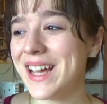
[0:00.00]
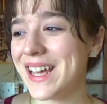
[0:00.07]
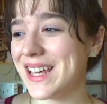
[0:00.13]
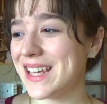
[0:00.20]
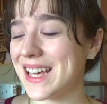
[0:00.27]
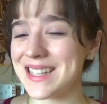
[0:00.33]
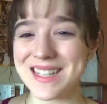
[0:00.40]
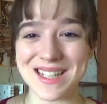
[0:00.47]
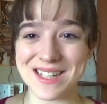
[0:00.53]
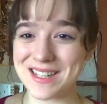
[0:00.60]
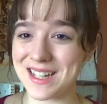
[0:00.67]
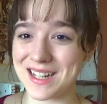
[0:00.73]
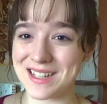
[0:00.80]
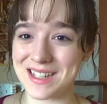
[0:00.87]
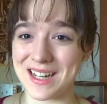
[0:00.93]
He gets
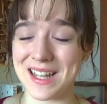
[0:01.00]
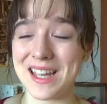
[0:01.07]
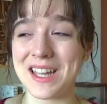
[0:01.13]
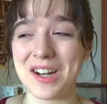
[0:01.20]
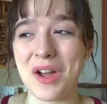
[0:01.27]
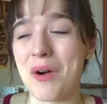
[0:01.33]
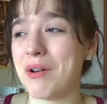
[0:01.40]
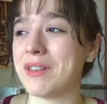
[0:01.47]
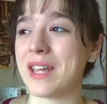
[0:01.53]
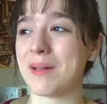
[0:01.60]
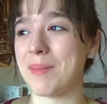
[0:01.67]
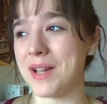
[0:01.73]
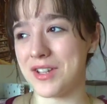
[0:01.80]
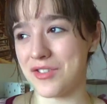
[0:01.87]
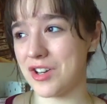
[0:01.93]
addicted. He could go on
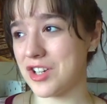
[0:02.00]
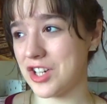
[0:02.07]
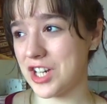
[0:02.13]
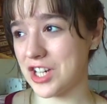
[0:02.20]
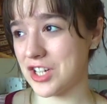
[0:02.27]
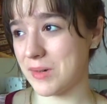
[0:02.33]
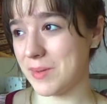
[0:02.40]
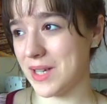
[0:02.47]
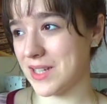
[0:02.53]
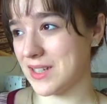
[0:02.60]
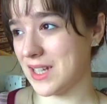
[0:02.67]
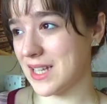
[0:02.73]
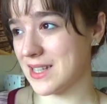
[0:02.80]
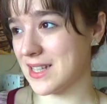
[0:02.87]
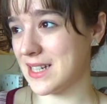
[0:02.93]
like My Strange Addiction
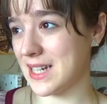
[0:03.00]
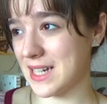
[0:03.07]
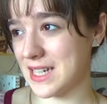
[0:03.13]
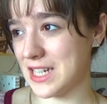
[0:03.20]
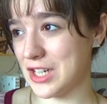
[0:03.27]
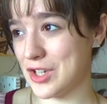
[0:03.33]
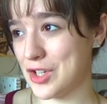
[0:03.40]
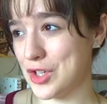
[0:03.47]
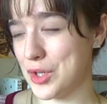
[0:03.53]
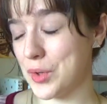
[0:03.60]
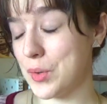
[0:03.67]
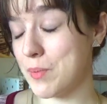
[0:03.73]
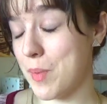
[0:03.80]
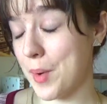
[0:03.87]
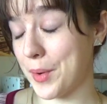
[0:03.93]
because he gets addicted
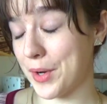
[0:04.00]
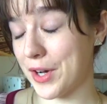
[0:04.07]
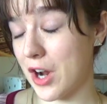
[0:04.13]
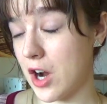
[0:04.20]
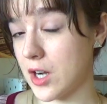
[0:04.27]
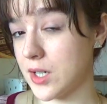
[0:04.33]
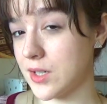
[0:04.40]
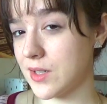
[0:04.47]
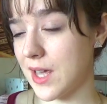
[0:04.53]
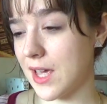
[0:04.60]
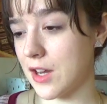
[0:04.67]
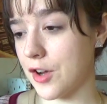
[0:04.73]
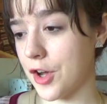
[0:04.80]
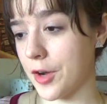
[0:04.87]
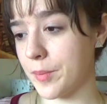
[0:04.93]
to motor cars
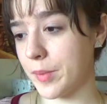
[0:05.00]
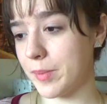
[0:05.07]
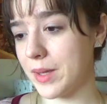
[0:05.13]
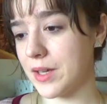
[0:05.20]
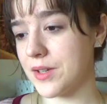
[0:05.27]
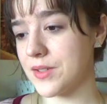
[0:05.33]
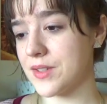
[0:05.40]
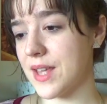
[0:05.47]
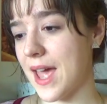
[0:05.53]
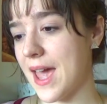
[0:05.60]
and automobiles